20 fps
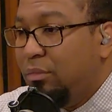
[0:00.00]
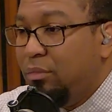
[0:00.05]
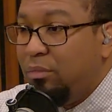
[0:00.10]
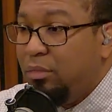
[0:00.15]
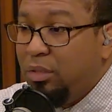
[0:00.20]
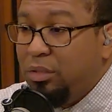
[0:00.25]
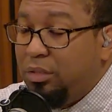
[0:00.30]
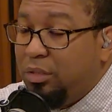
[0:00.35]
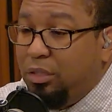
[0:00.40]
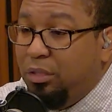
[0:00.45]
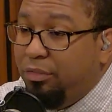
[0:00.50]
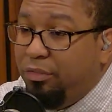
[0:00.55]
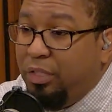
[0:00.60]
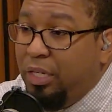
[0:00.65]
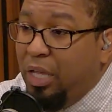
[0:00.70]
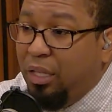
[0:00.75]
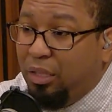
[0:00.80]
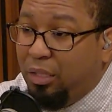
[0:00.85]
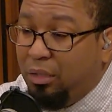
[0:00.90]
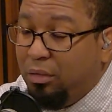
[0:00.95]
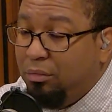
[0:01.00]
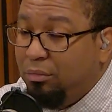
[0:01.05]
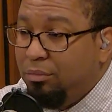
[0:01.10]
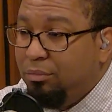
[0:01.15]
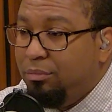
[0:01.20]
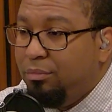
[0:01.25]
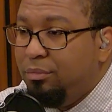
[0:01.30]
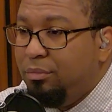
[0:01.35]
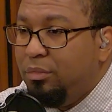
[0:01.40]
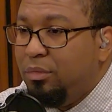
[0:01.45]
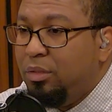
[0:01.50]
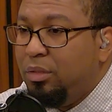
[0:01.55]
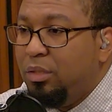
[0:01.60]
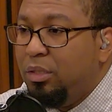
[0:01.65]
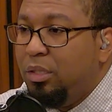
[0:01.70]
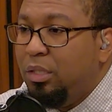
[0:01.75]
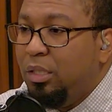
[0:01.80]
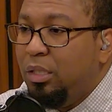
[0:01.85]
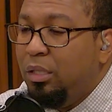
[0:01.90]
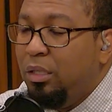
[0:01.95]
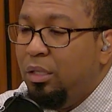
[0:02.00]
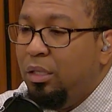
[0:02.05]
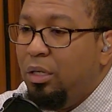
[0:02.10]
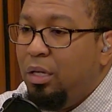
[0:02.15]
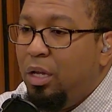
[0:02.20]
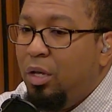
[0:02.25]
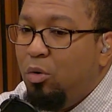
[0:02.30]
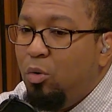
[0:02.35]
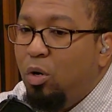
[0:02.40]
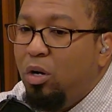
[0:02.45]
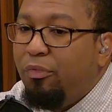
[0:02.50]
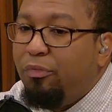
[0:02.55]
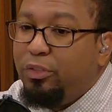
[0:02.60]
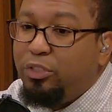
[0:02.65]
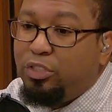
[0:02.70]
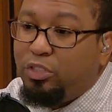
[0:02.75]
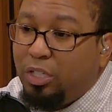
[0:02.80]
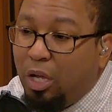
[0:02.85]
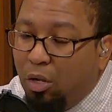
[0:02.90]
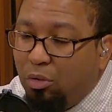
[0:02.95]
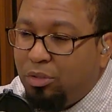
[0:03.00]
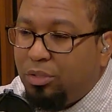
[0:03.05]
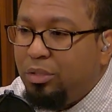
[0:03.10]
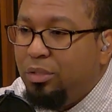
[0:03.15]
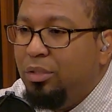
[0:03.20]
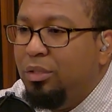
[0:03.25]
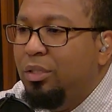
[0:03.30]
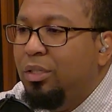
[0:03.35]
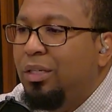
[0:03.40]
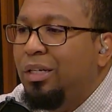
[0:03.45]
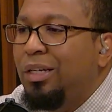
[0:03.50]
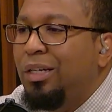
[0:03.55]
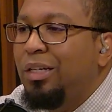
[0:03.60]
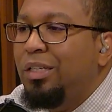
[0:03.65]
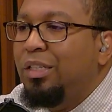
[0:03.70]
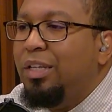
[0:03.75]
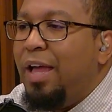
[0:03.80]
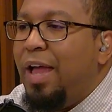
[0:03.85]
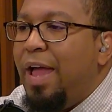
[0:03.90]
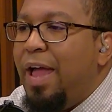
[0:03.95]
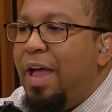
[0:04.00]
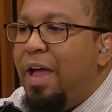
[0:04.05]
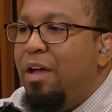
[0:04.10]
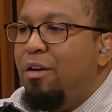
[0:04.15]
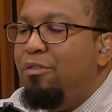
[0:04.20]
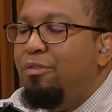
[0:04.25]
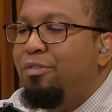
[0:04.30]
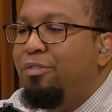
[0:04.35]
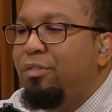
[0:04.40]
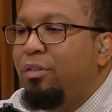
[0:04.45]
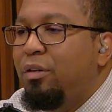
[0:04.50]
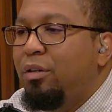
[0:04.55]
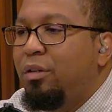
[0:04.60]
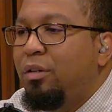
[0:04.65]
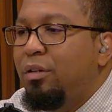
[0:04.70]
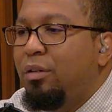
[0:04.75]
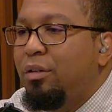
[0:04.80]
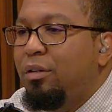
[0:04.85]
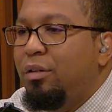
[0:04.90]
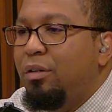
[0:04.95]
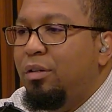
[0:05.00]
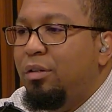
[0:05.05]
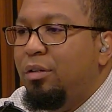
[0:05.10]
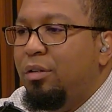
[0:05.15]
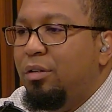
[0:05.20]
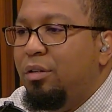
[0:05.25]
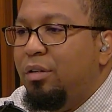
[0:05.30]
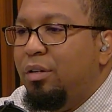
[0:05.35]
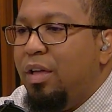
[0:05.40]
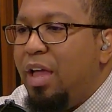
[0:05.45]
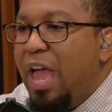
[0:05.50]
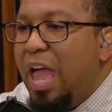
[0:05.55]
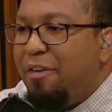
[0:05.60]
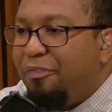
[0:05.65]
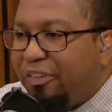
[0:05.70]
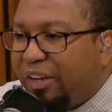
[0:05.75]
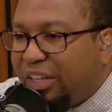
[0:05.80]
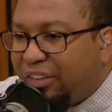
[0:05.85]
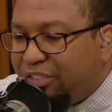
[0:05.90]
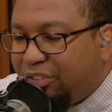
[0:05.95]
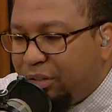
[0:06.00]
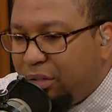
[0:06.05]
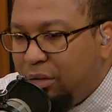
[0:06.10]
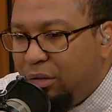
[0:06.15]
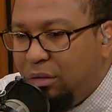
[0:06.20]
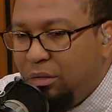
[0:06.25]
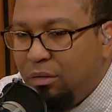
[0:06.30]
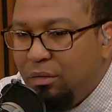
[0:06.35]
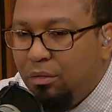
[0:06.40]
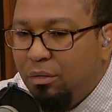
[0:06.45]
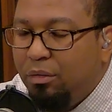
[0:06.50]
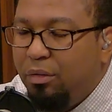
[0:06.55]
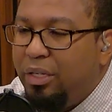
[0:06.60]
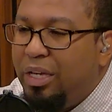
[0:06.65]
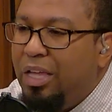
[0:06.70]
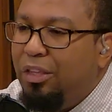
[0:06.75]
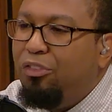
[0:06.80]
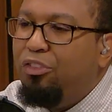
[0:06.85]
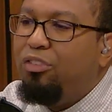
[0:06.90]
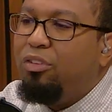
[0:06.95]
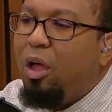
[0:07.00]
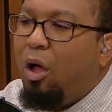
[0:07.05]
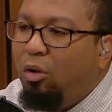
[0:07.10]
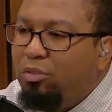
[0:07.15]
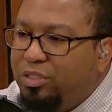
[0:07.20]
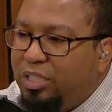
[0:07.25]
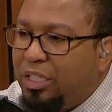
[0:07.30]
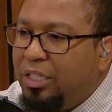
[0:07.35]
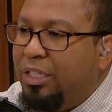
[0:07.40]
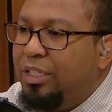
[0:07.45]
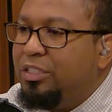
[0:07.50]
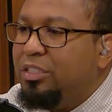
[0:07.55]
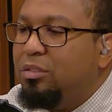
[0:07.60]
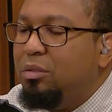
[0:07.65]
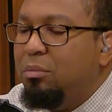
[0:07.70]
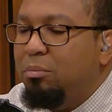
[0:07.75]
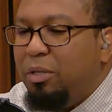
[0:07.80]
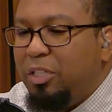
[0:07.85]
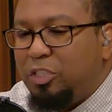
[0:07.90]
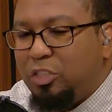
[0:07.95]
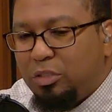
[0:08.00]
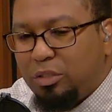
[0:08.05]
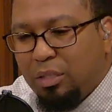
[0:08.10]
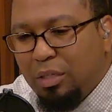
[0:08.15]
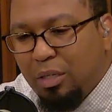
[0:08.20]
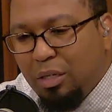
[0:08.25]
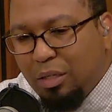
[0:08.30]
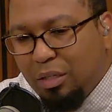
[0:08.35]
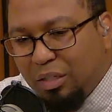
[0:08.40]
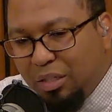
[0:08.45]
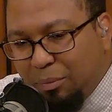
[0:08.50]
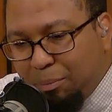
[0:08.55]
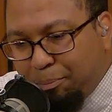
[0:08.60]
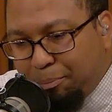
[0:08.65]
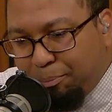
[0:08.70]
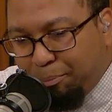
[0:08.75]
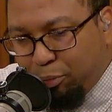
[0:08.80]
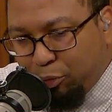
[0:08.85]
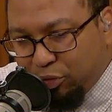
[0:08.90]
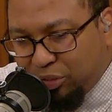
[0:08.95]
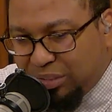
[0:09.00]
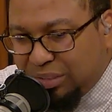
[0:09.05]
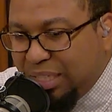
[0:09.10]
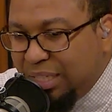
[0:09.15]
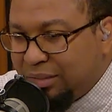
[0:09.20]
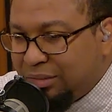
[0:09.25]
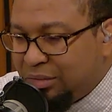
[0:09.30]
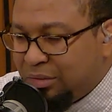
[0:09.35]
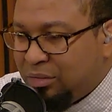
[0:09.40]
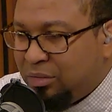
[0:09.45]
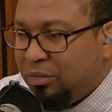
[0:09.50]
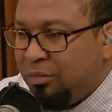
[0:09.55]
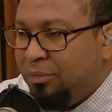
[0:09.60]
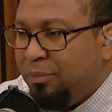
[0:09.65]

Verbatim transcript: It's good for nothing. In order for salt to have efficacy, its saltiness must persist.